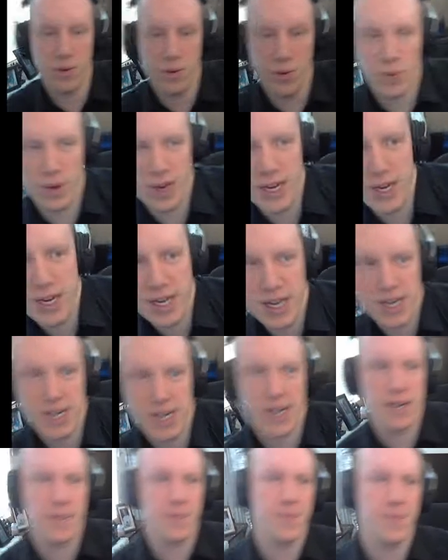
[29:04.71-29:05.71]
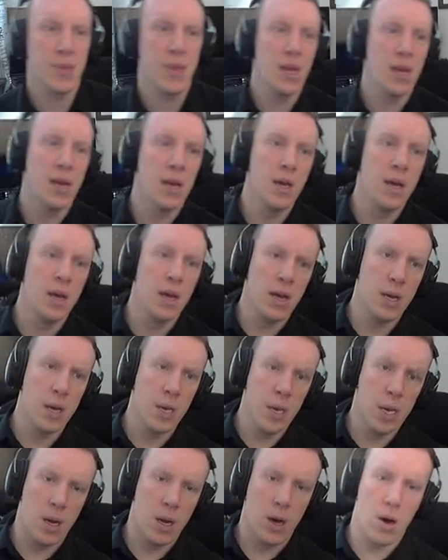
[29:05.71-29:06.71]
really need that.
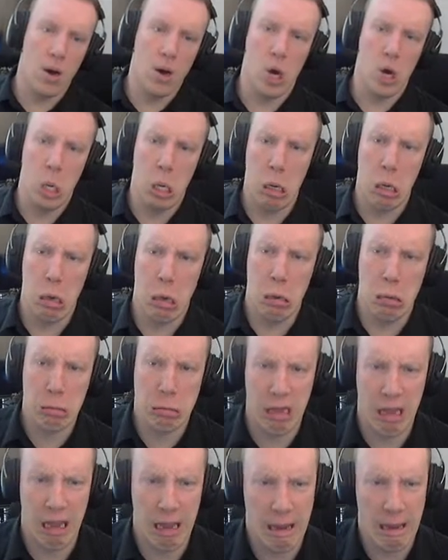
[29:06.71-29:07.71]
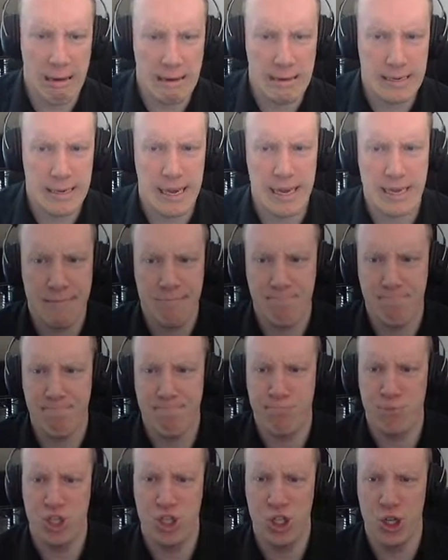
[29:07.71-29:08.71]
Okay, that
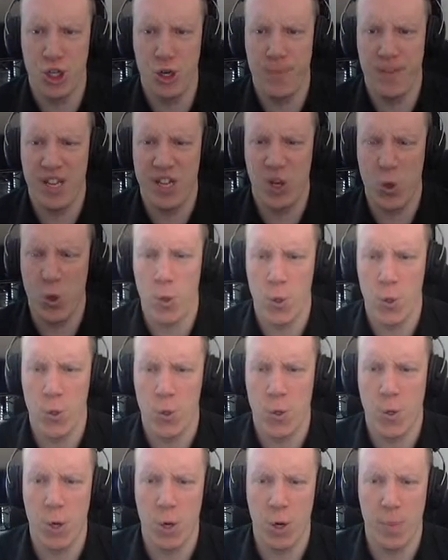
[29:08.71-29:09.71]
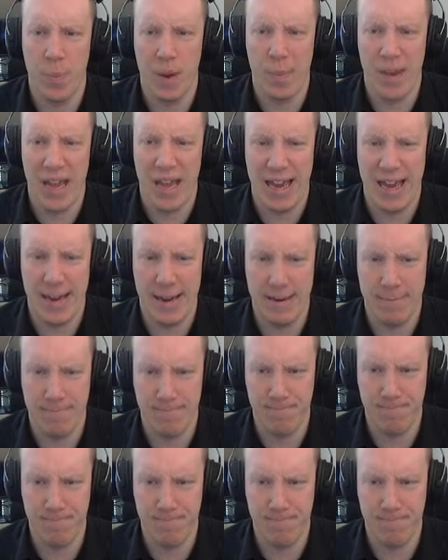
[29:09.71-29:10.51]
could be good or could be bad.